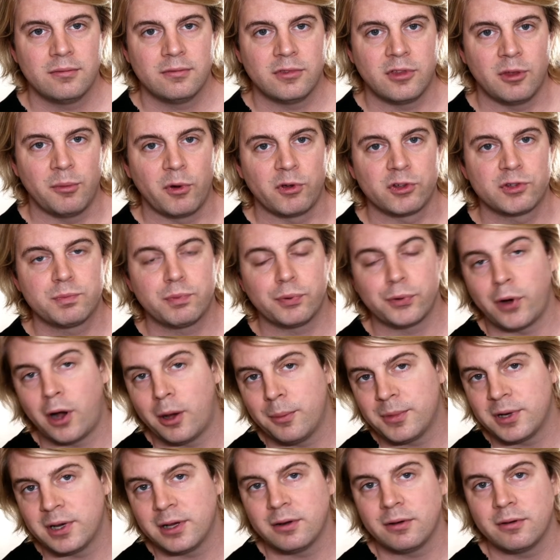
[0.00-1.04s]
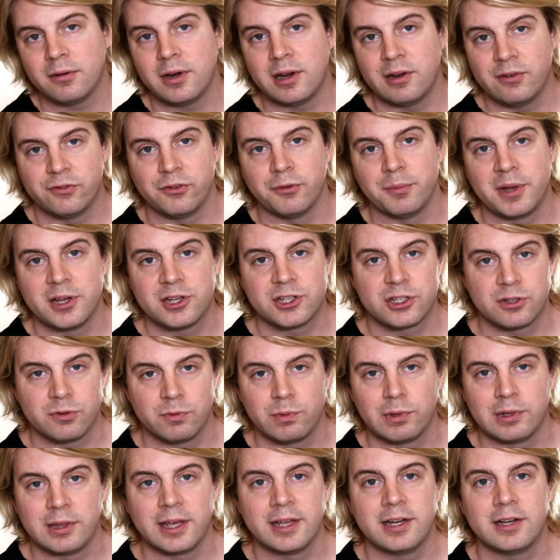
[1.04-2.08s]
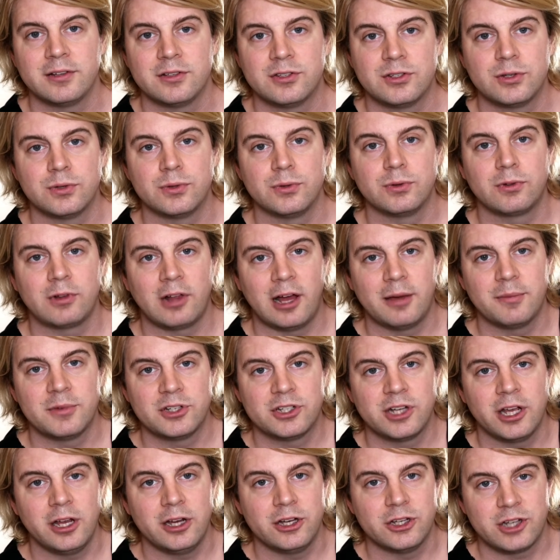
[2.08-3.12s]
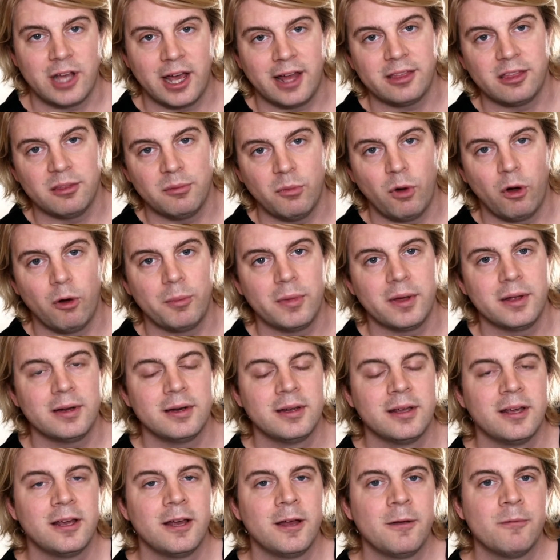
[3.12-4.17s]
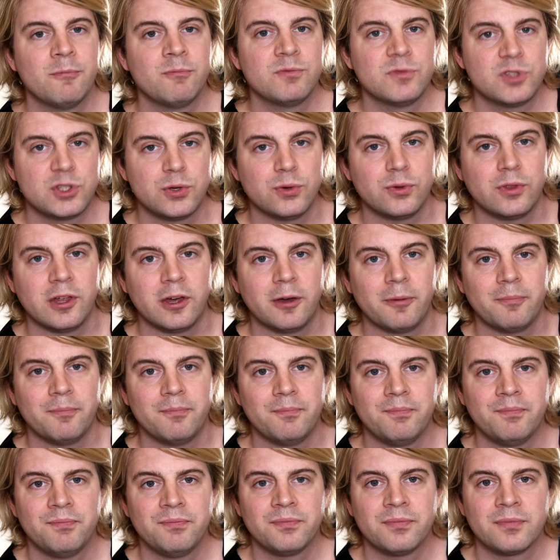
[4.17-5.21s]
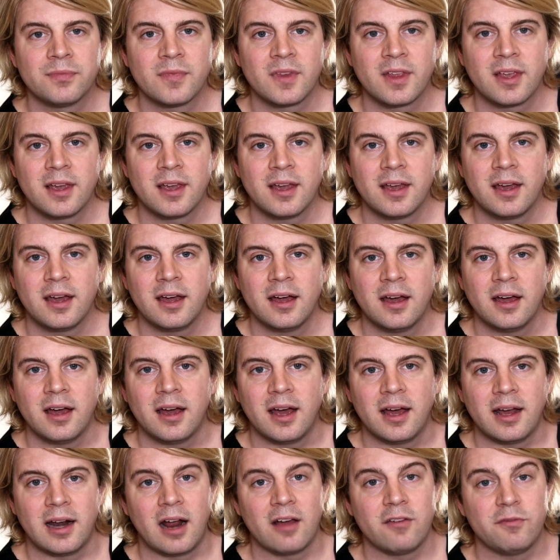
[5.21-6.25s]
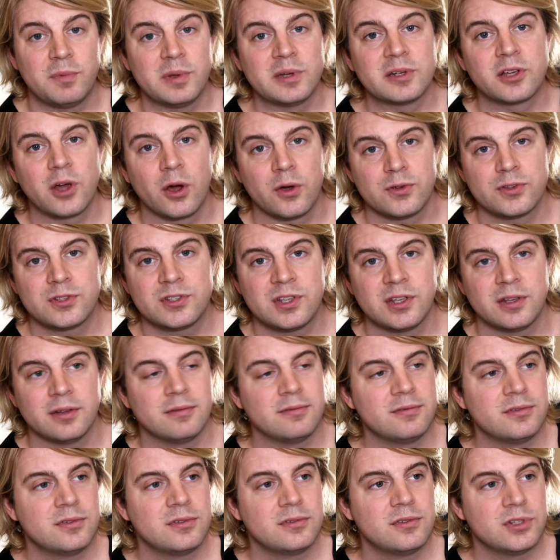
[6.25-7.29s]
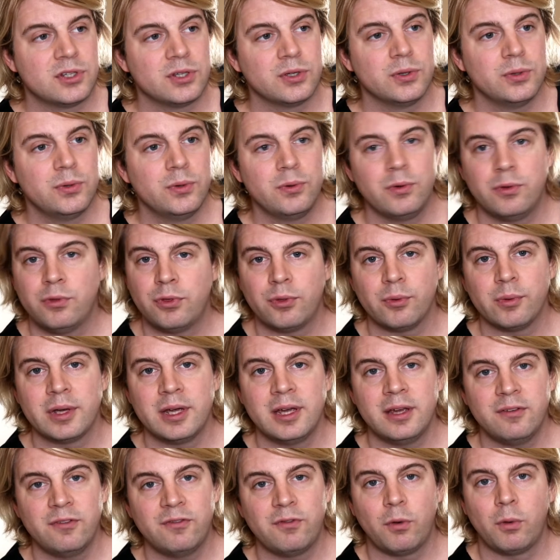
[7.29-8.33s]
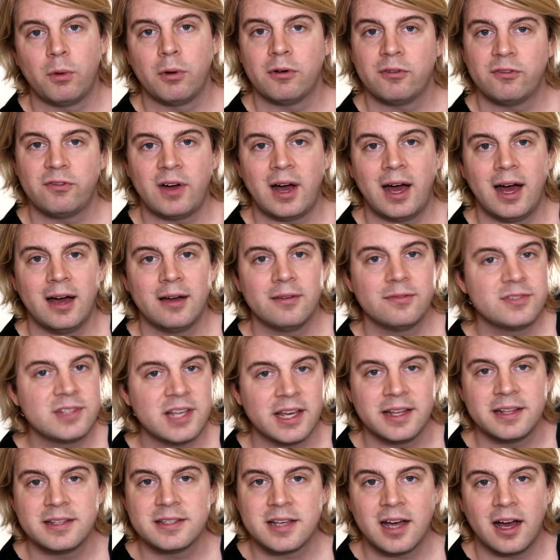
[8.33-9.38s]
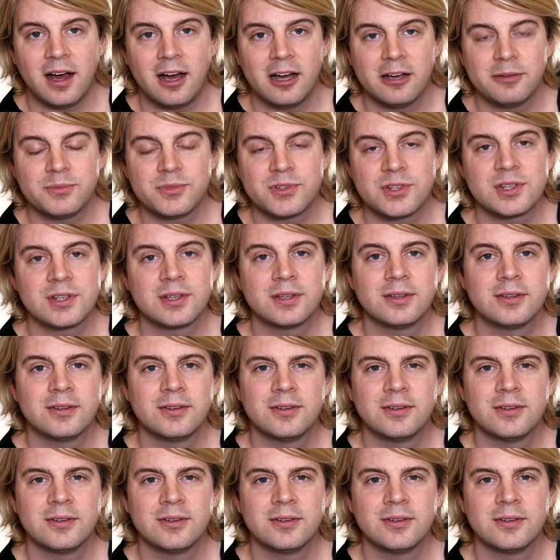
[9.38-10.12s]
the most prominent information related to climate change at the moment to them. And I've been ghosted 2, 3, 4, 5, 10 times.